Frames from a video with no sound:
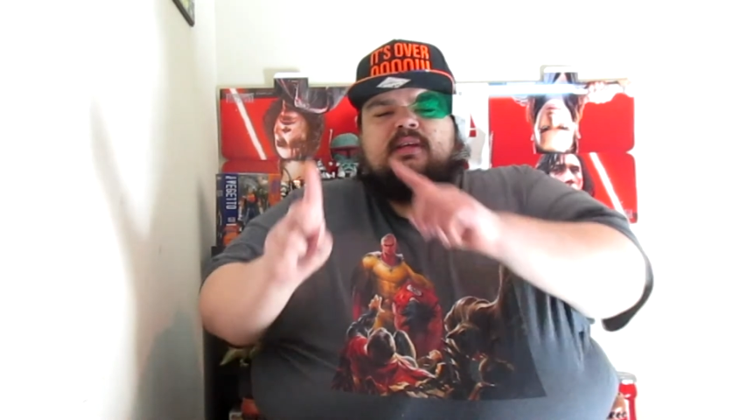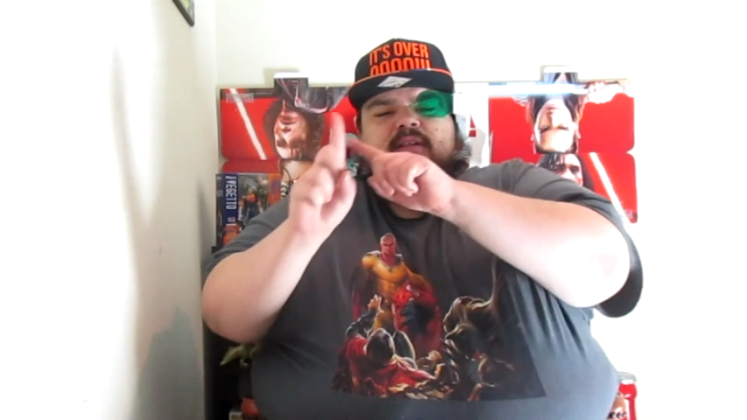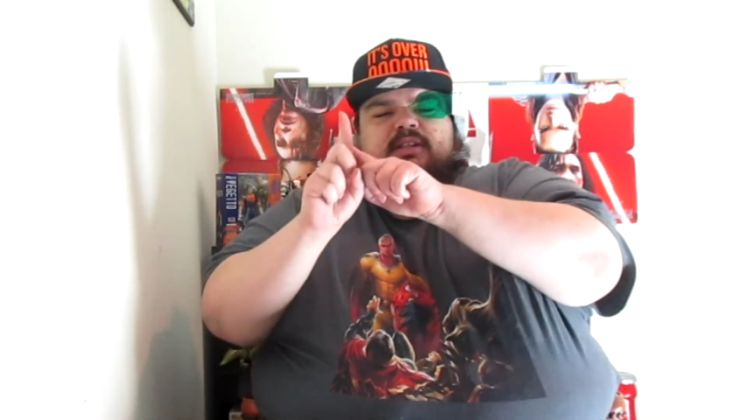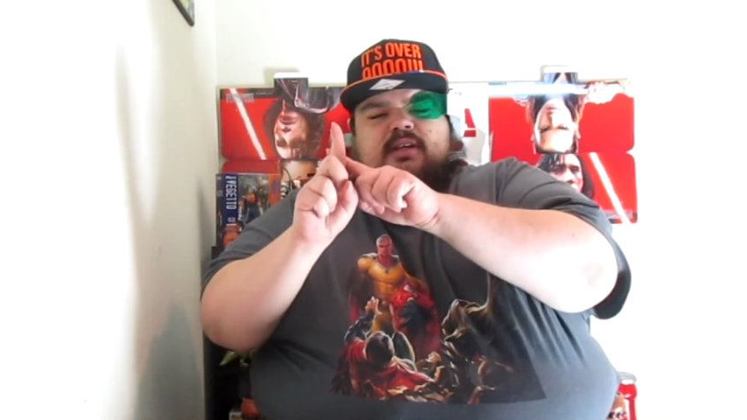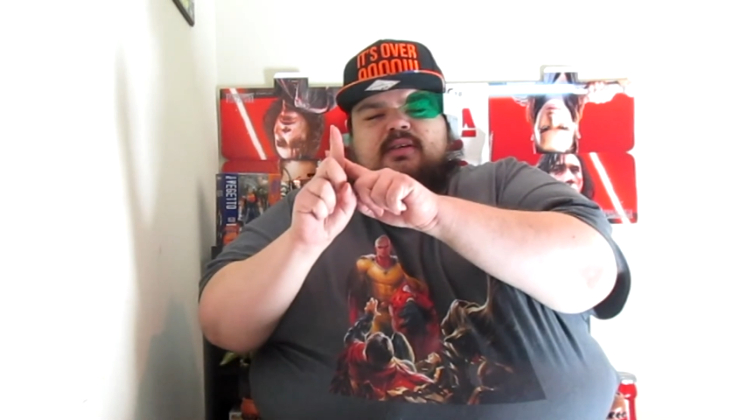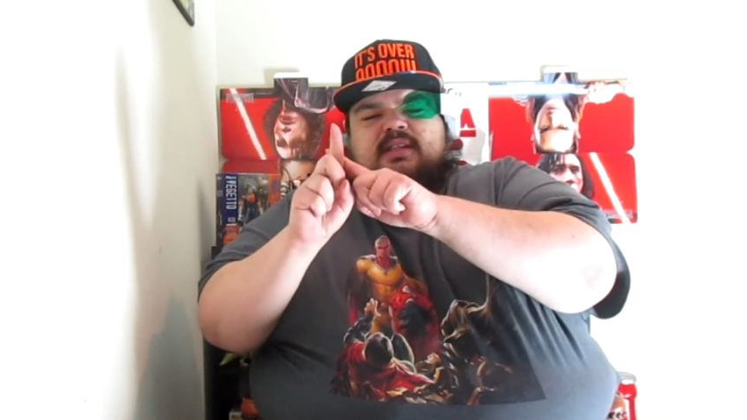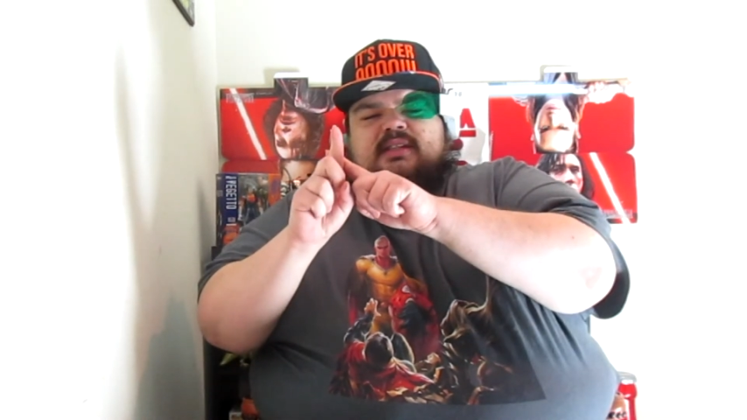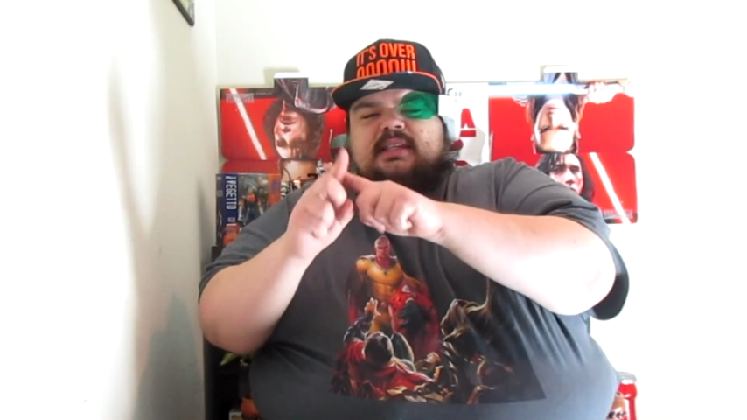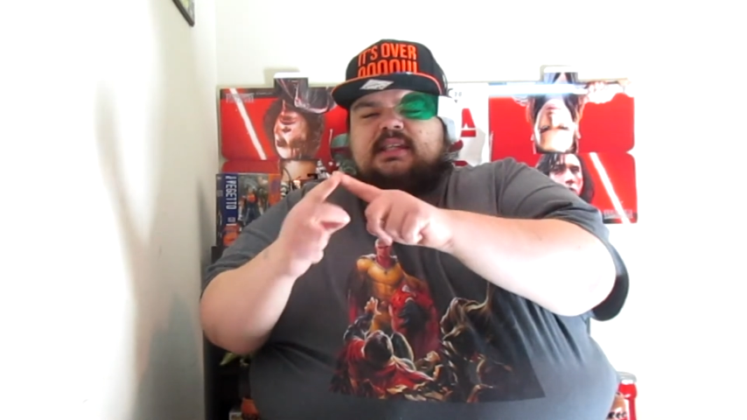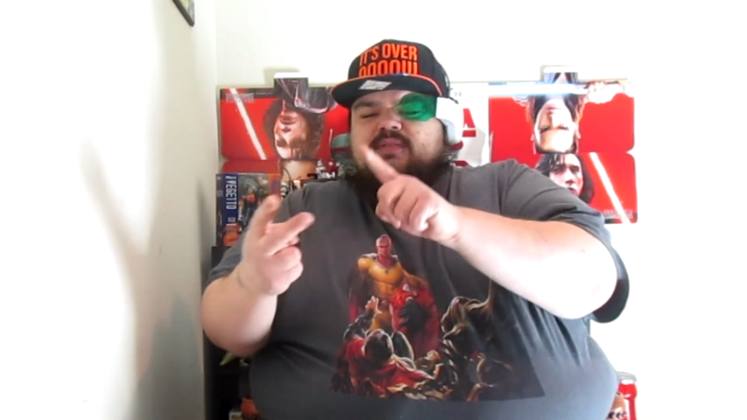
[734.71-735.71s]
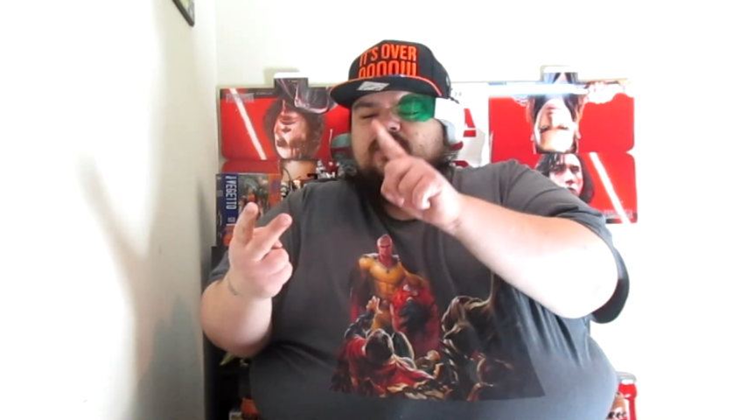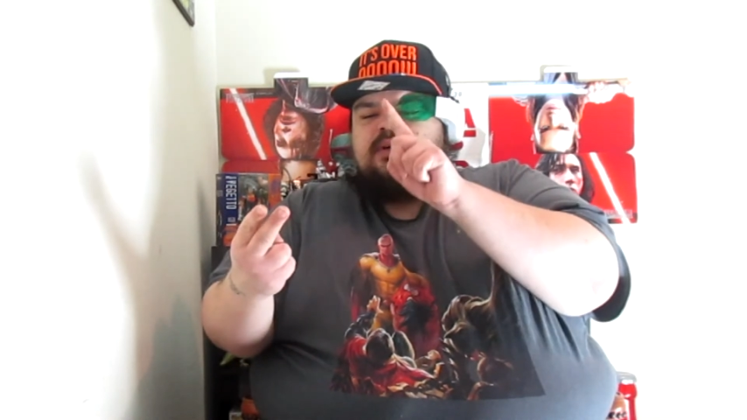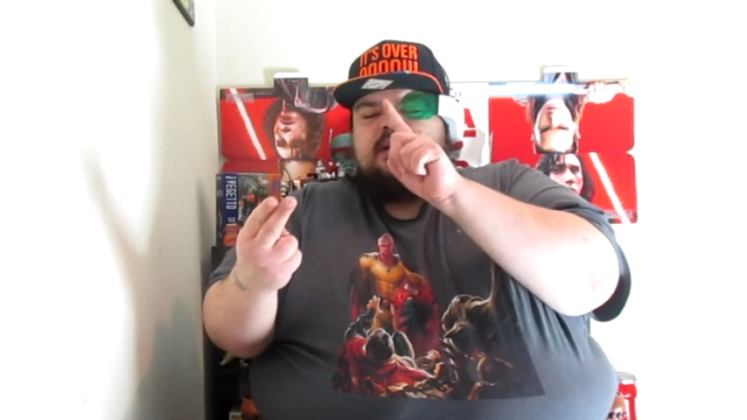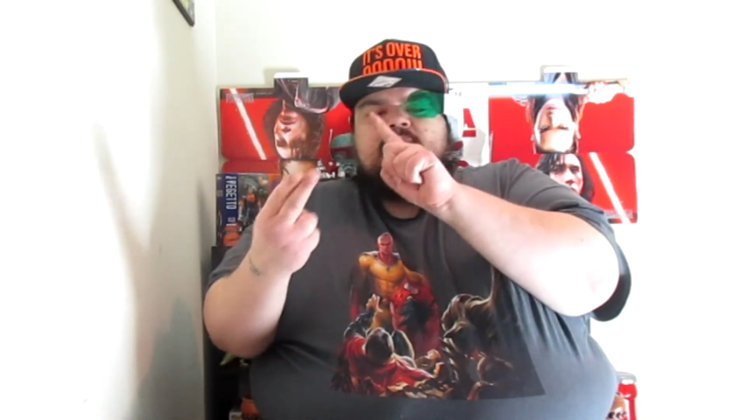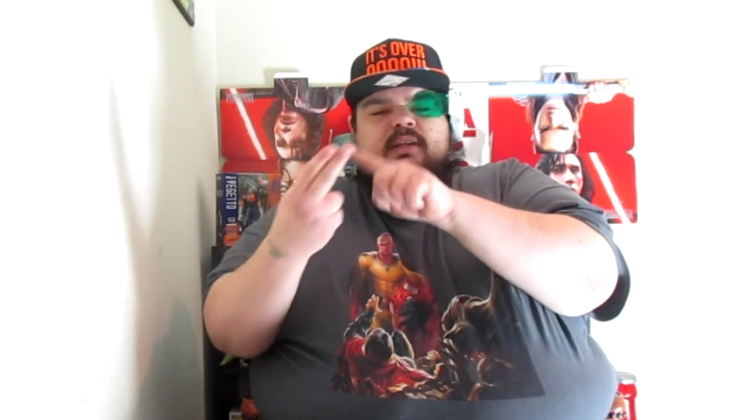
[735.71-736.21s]
The show's
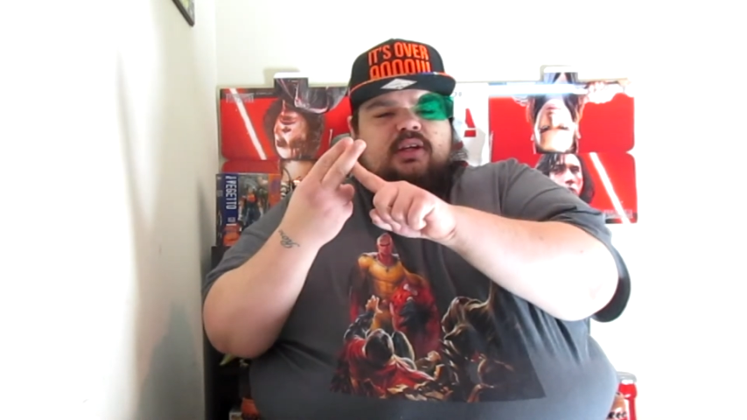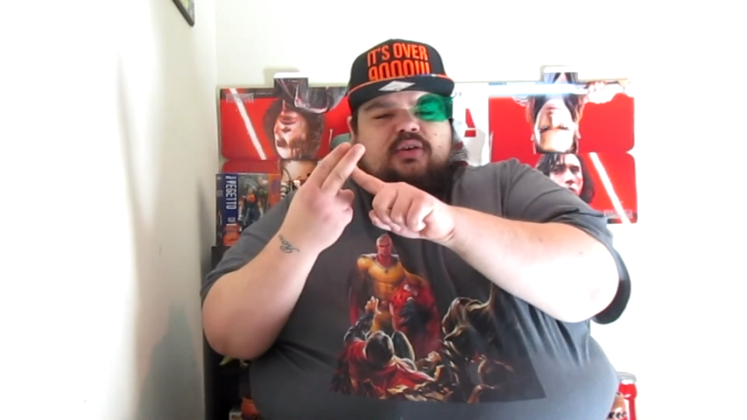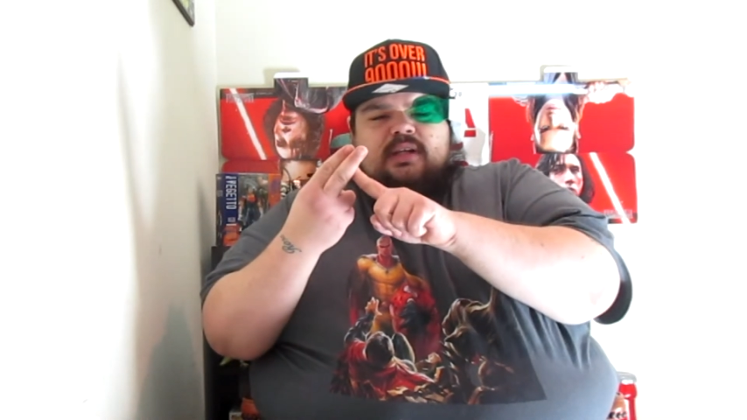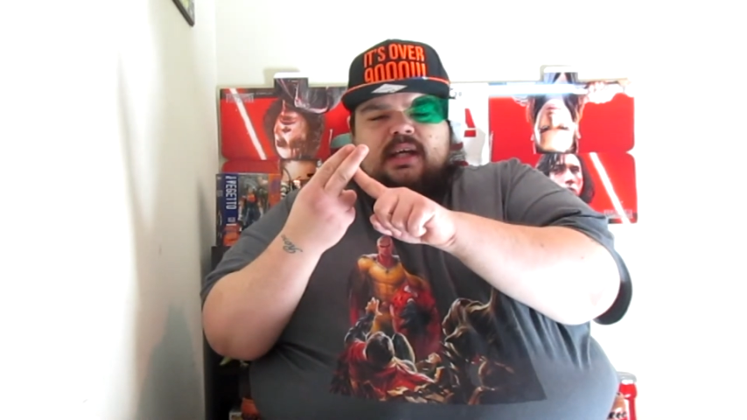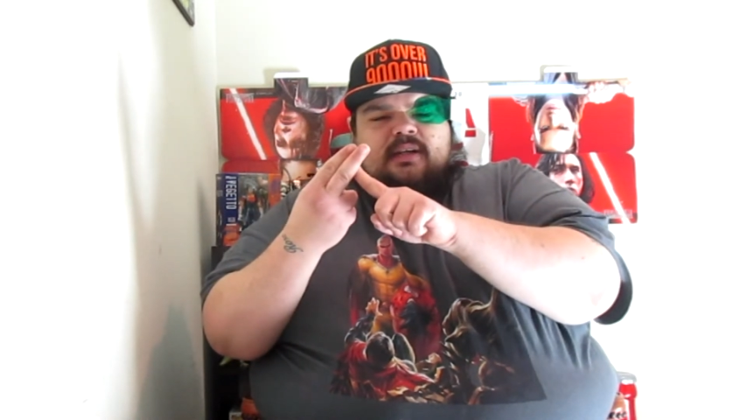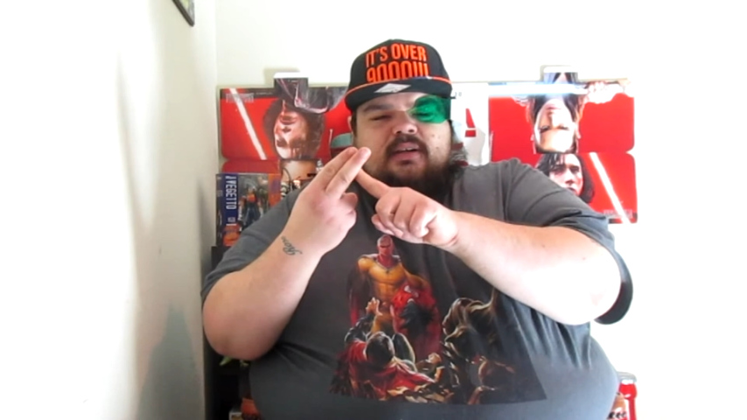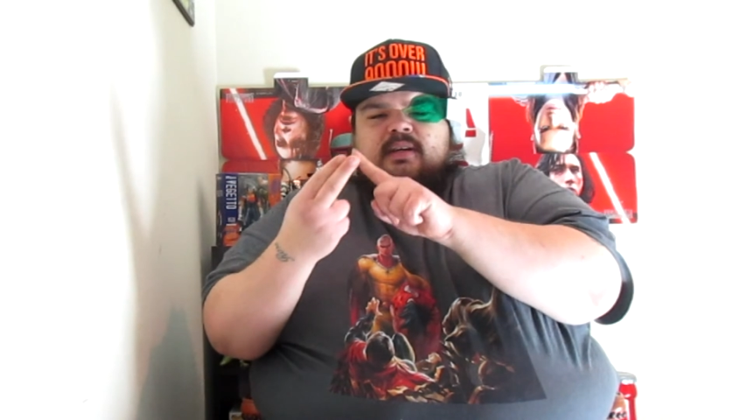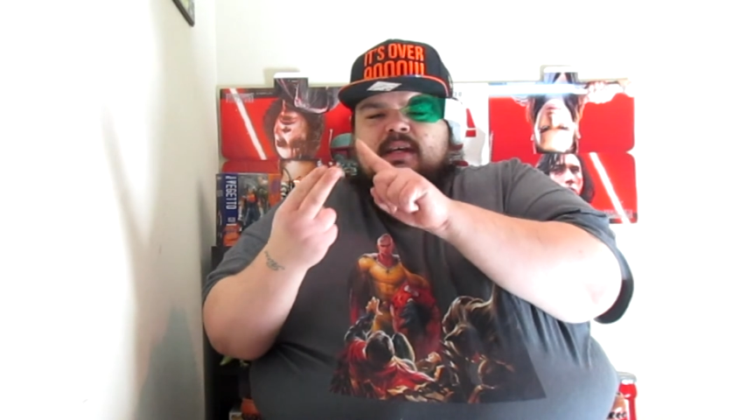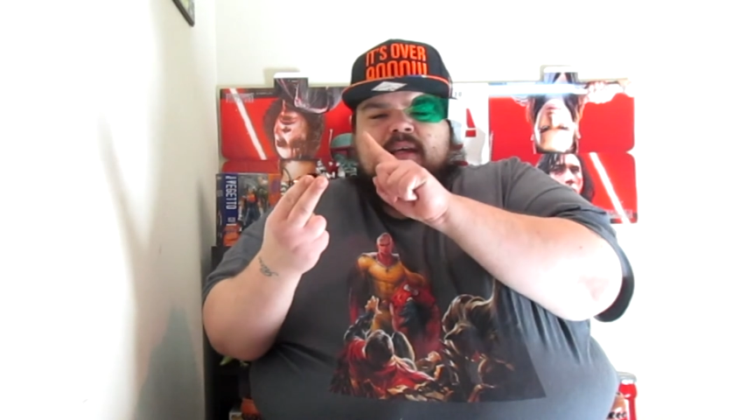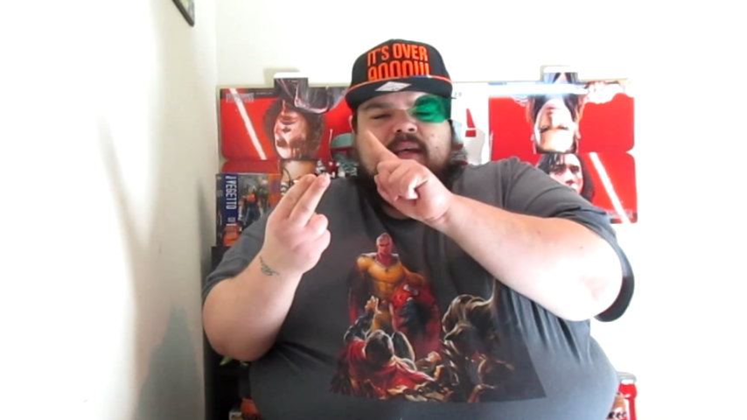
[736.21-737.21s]
successful, the creator